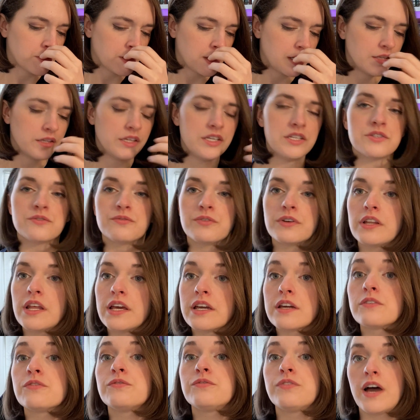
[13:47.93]
at least for
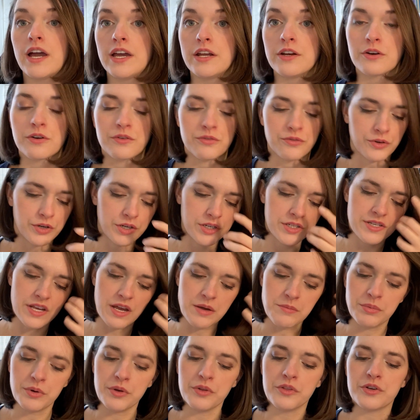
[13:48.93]
like a fighter, for
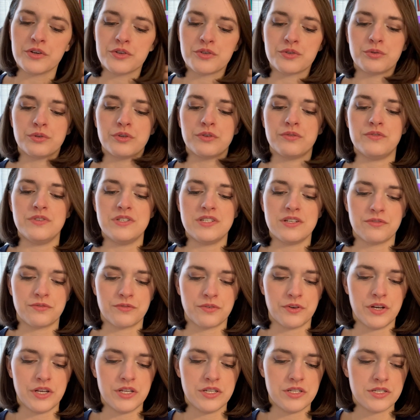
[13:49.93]
example, they're sort of
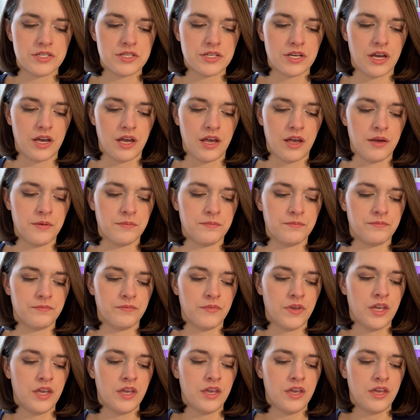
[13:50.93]
different
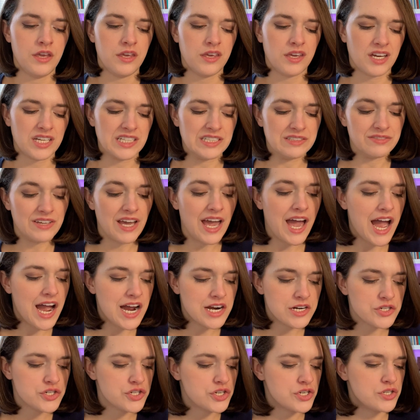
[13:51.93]
kind of
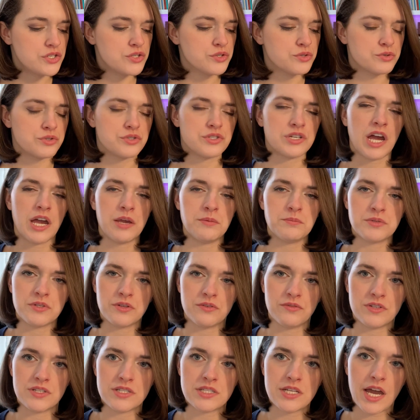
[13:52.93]
actions or types
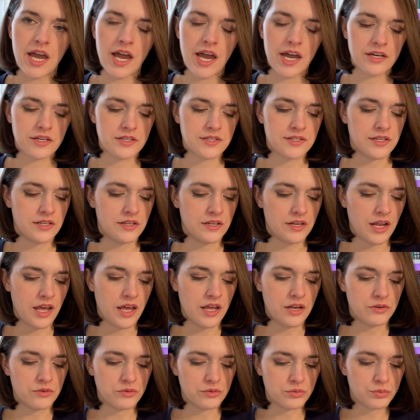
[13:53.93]
of attacks
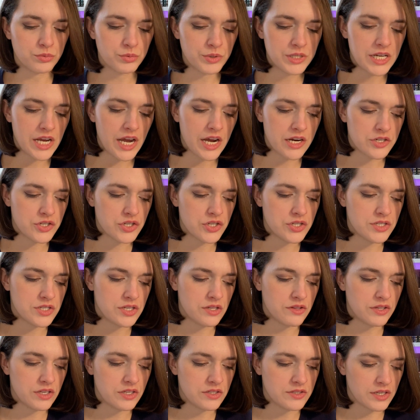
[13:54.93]
and reactions
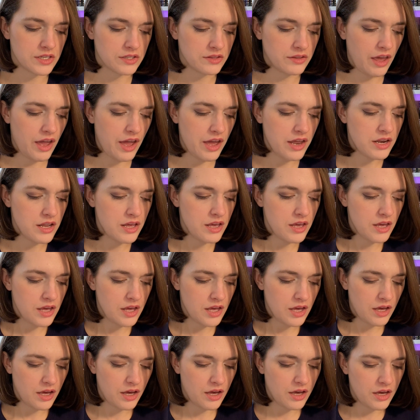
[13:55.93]
and things like that.
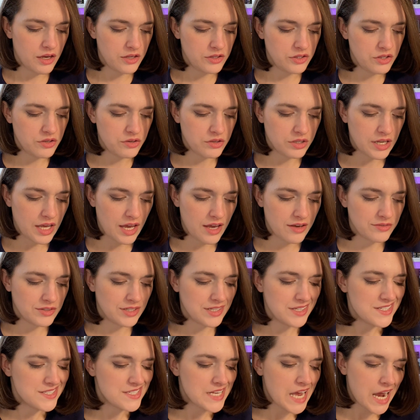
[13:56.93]
You can have an
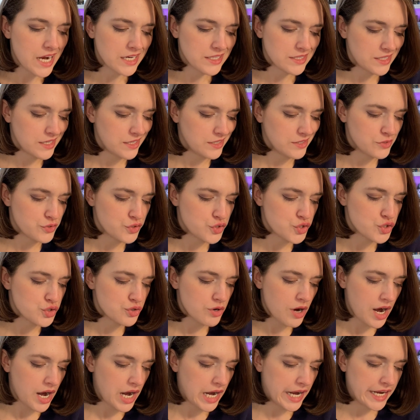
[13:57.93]
exacting
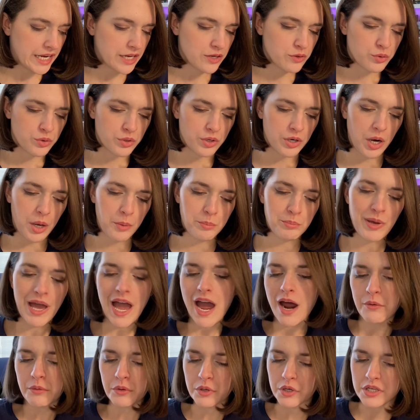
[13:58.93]
strike or a
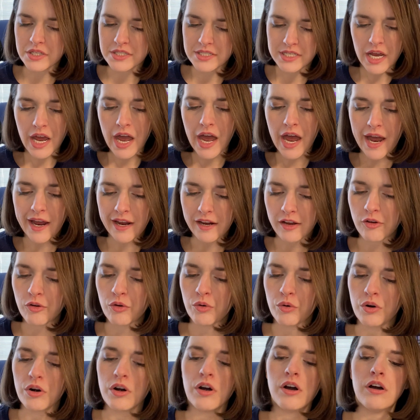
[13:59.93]
power attack
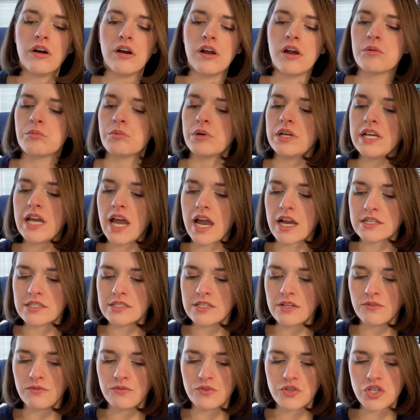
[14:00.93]
or a
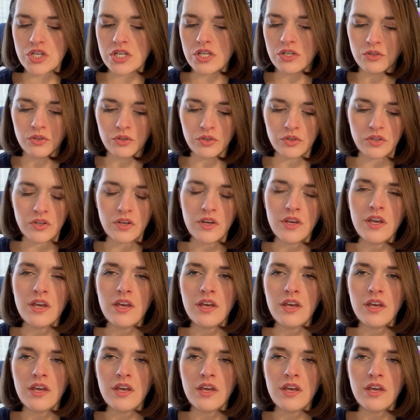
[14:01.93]
reactive shield.